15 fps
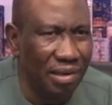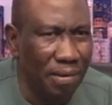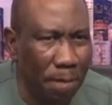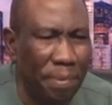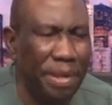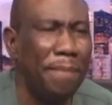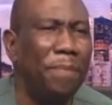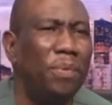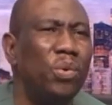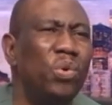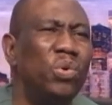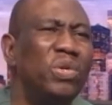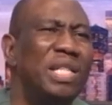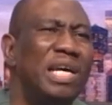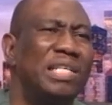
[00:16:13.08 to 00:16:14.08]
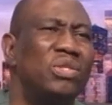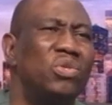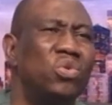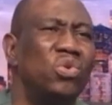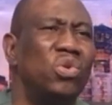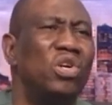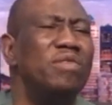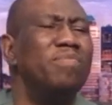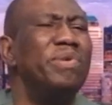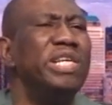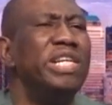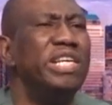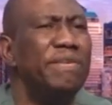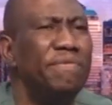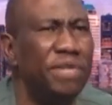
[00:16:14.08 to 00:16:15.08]
People that do not
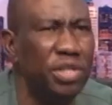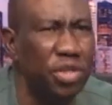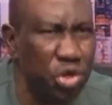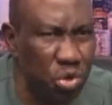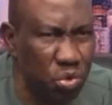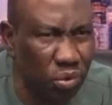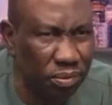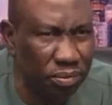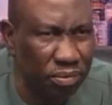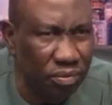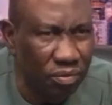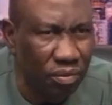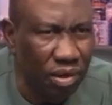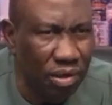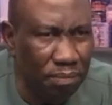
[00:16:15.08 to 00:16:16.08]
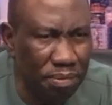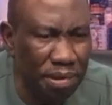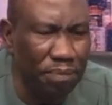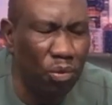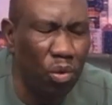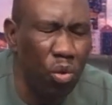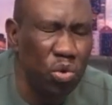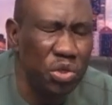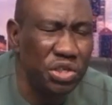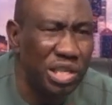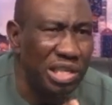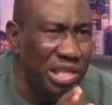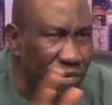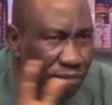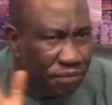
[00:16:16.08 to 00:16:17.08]
believe in you. People who see
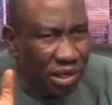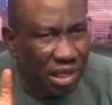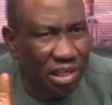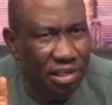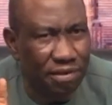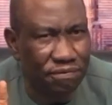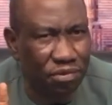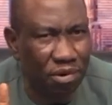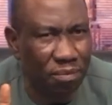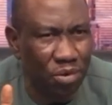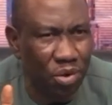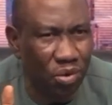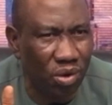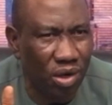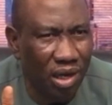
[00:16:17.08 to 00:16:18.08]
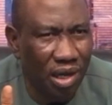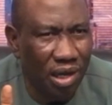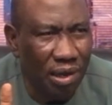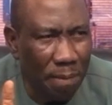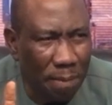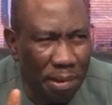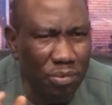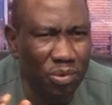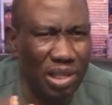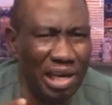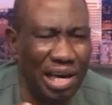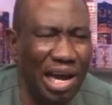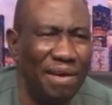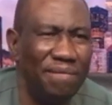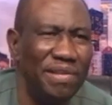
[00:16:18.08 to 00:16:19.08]
differently from you. People that
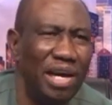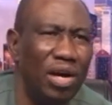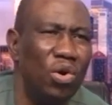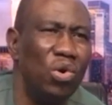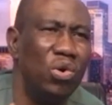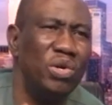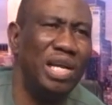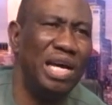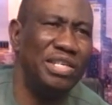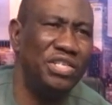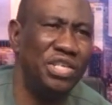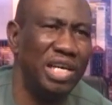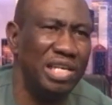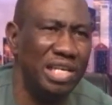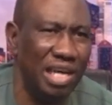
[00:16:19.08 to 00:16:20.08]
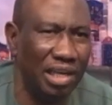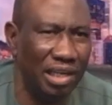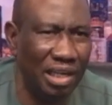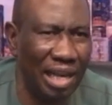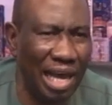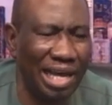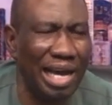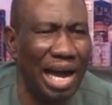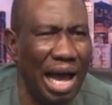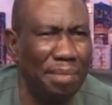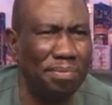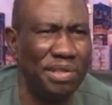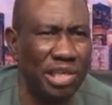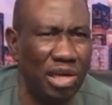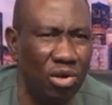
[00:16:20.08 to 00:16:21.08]
have their own agenda, like
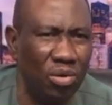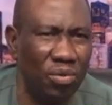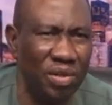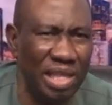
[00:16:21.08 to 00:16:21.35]
Absalom.